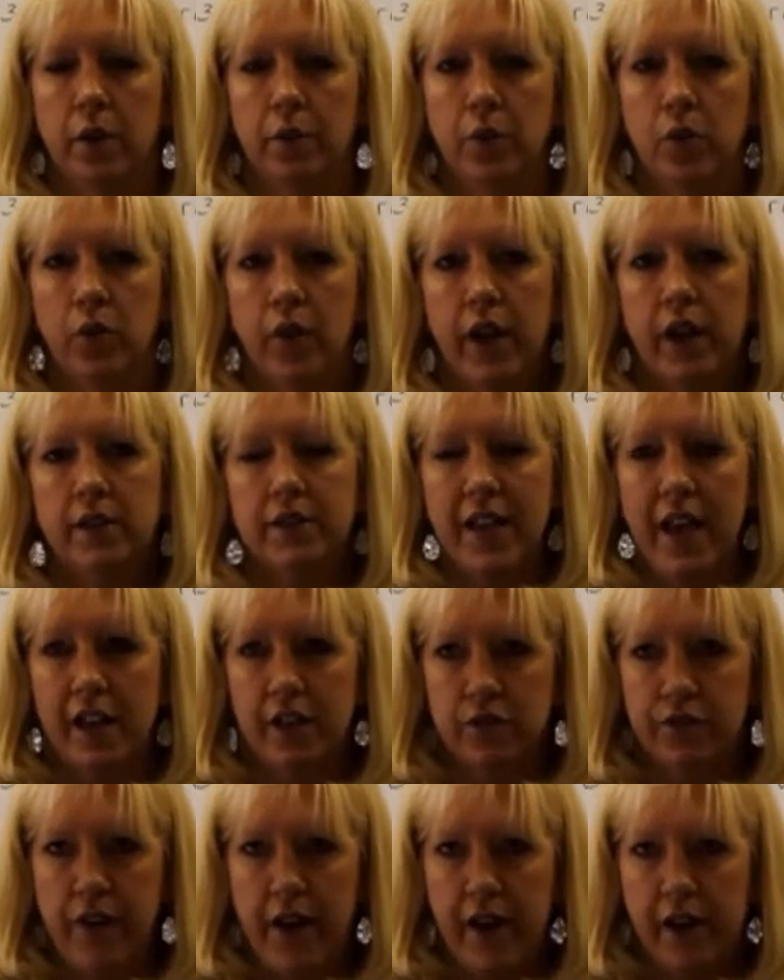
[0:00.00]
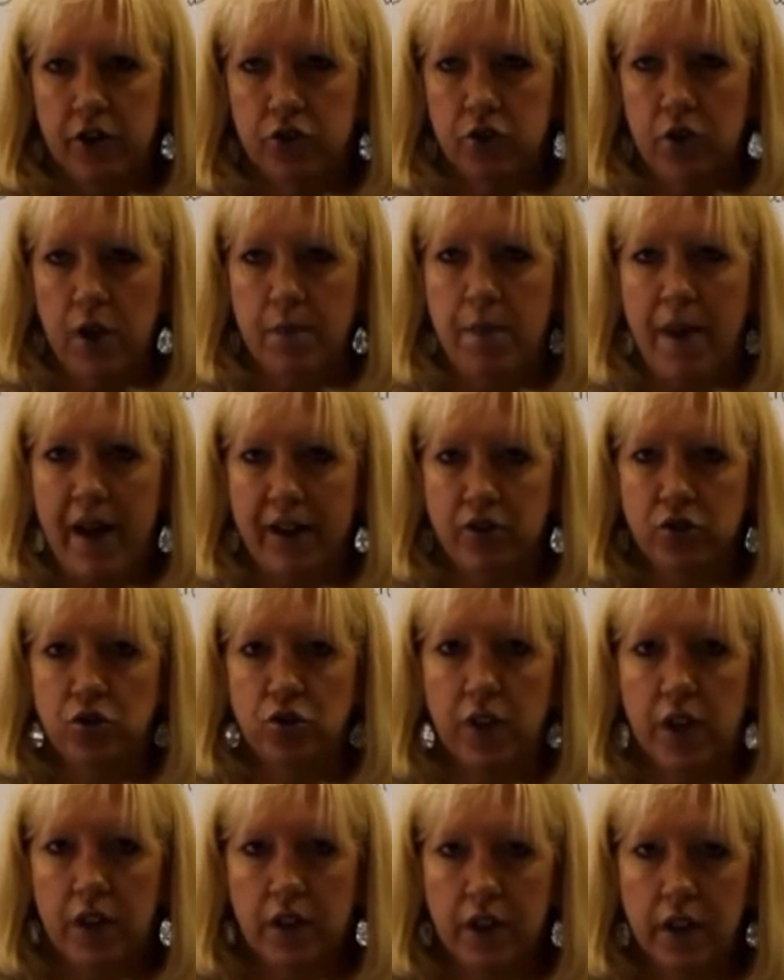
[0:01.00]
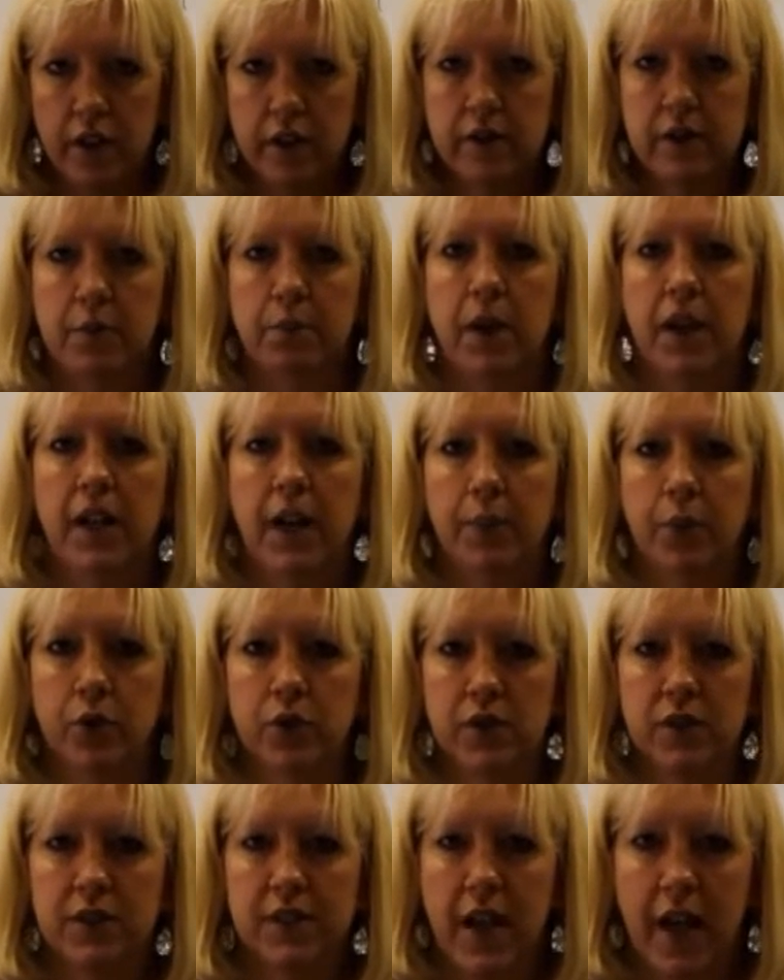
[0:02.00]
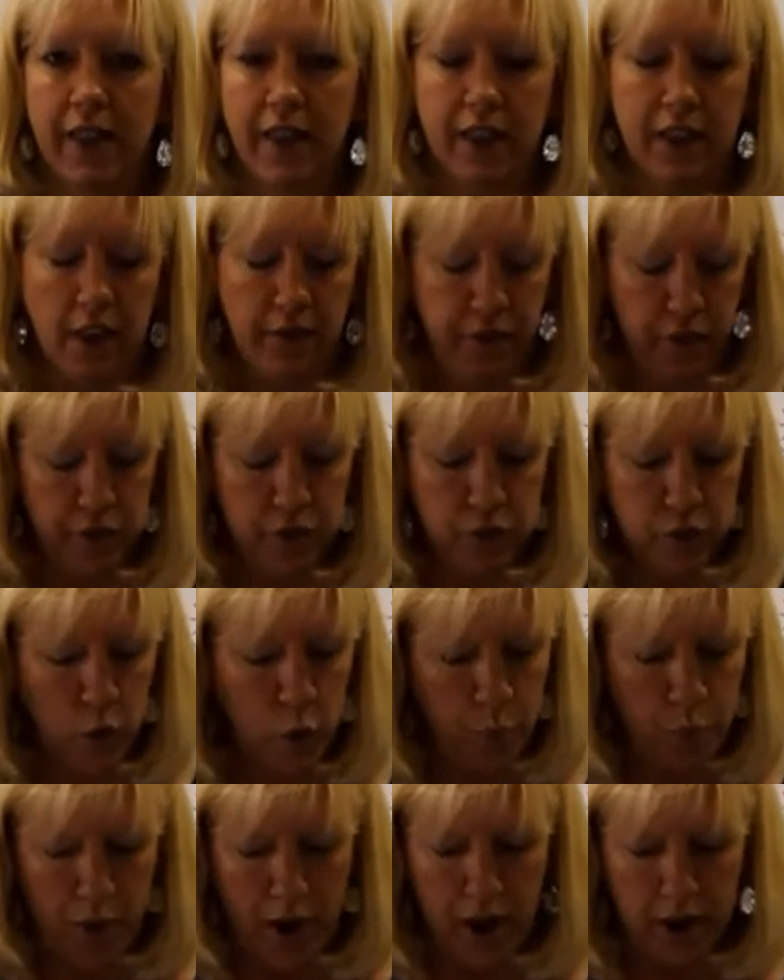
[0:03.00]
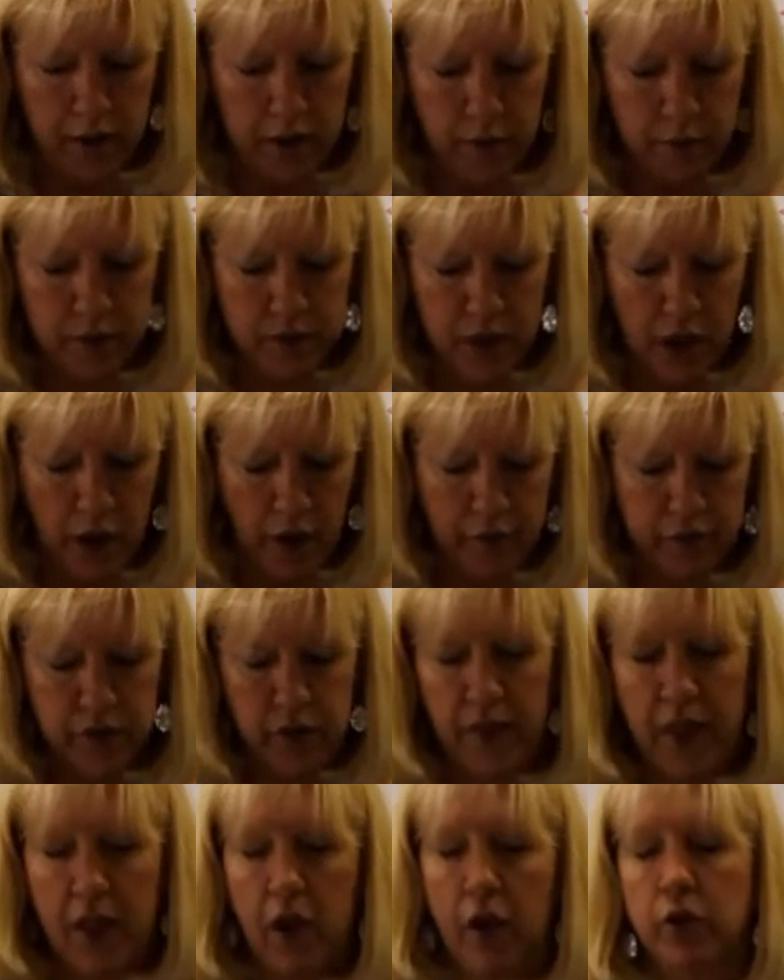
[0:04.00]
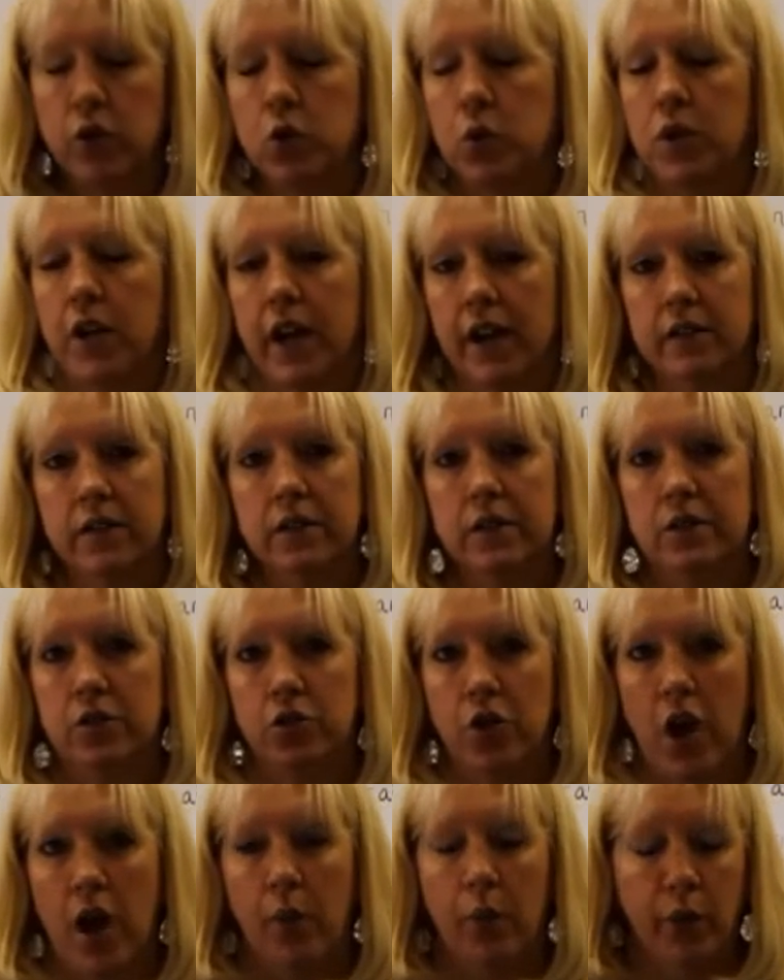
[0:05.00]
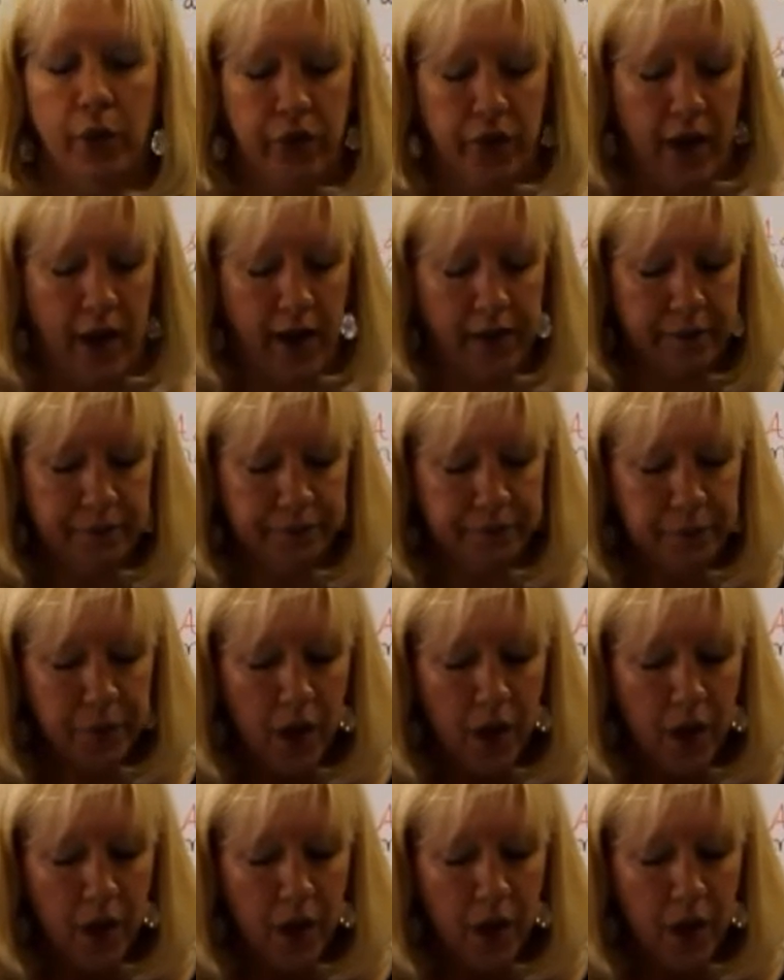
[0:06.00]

great satisfaction in mastering this and being able to say that they feel so proud of themselves, and they all do an excellent job with that.